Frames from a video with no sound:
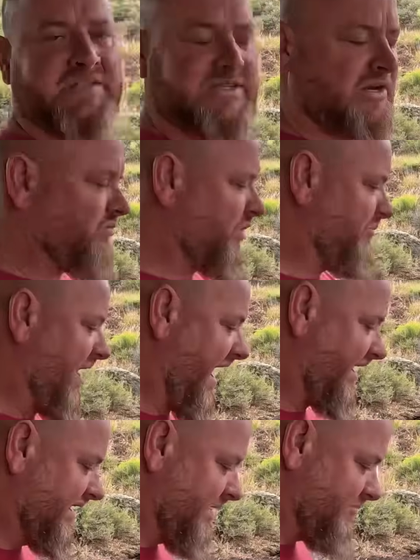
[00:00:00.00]
I said, we're
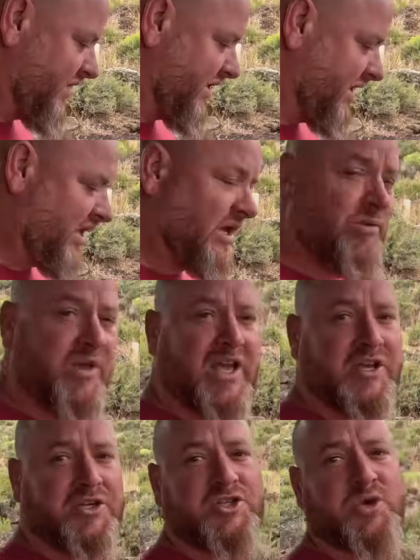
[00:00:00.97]
packing up. We
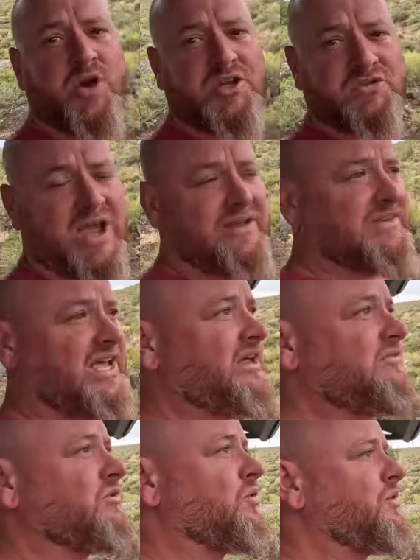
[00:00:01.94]
got a short drive day.
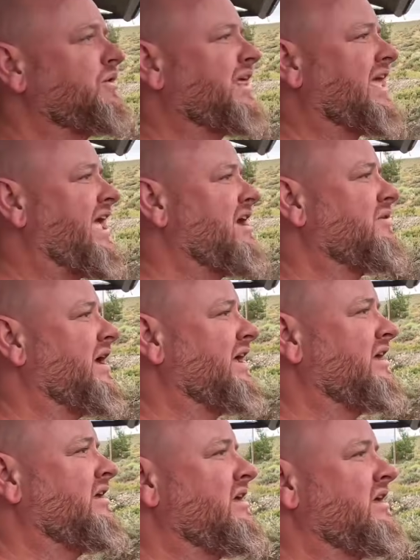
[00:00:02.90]
We're going to the KOA.